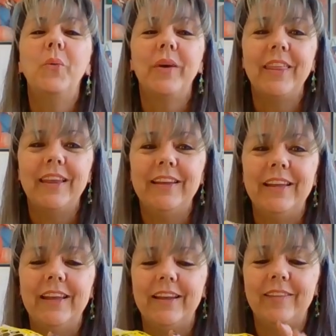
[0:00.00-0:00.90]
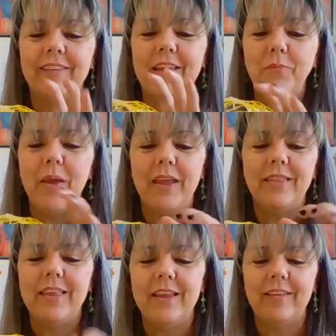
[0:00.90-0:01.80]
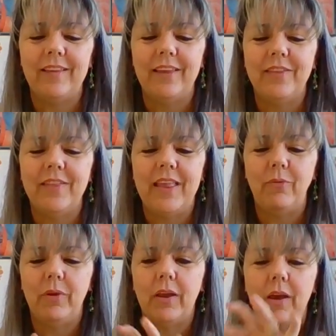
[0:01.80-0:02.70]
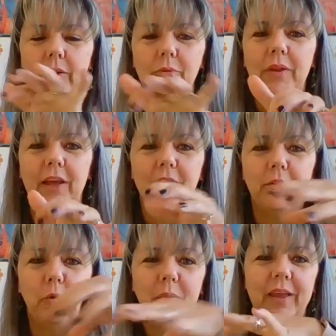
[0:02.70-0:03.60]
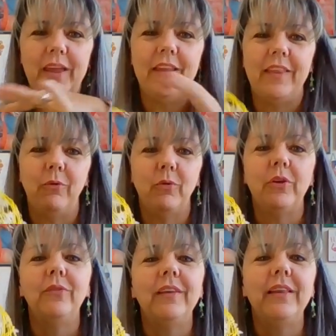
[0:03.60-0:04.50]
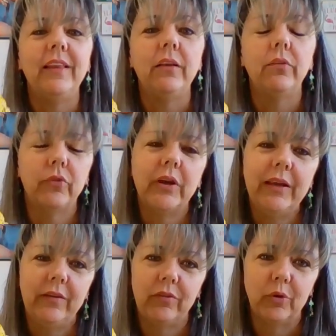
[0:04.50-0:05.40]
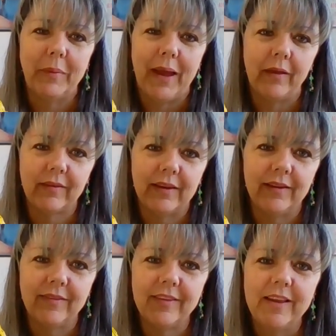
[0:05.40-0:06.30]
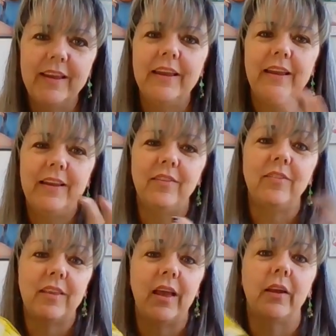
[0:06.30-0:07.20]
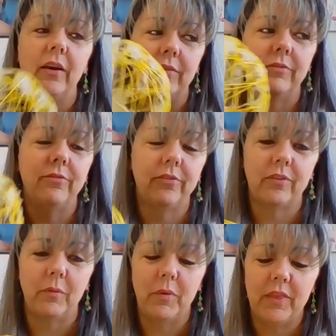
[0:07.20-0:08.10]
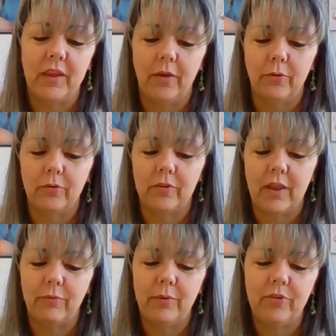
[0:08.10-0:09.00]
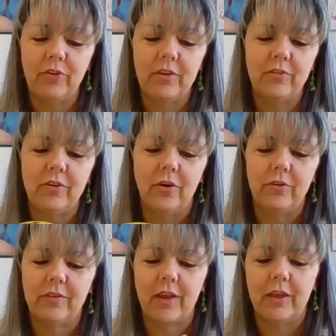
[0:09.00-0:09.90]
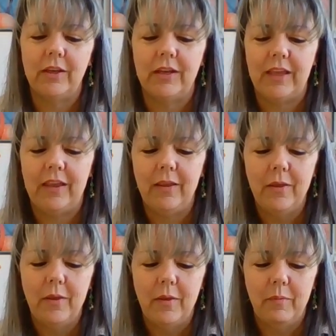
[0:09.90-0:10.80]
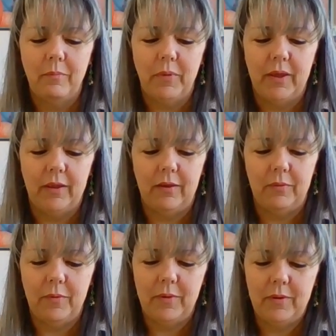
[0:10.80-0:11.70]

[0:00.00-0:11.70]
what they did is they made these and then they would cut them down a little bit, and they were using these for Easter baskets instead of some of the other stuff, which is, you know, it's kind of neat, but